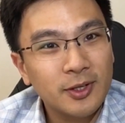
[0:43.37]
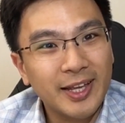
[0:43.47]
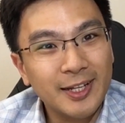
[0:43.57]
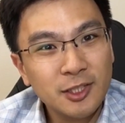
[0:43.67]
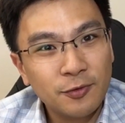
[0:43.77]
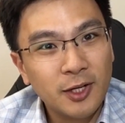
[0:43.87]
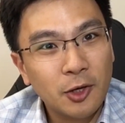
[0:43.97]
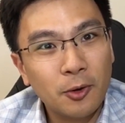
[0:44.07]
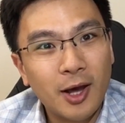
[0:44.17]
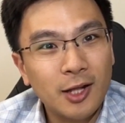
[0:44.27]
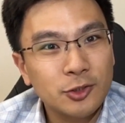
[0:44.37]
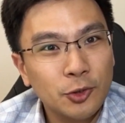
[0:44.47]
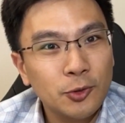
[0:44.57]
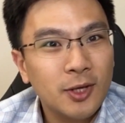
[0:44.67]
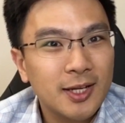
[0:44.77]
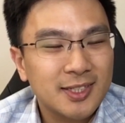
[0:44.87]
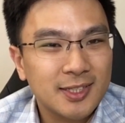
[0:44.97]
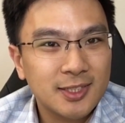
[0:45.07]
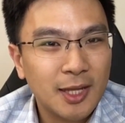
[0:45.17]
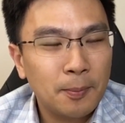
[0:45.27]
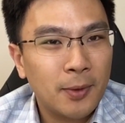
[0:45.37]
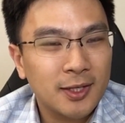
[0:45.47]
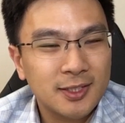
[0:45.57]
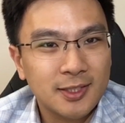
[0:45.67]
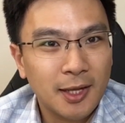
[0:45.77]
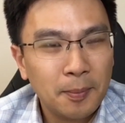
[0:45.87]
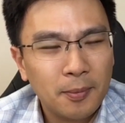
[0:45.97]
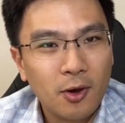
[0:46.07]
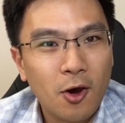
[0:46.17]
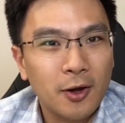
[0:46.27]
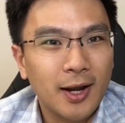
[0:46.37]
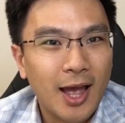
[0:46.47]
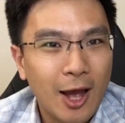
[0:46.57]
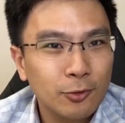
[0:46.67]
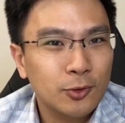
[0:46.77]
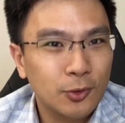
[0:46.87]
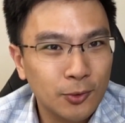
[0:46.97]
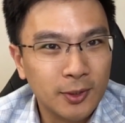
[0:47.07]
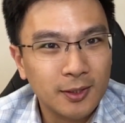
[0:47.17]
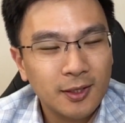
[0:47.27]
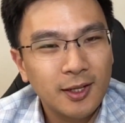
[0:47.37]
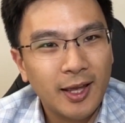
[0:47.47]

in this video, I'll show you guys a step-by-step on how to do it,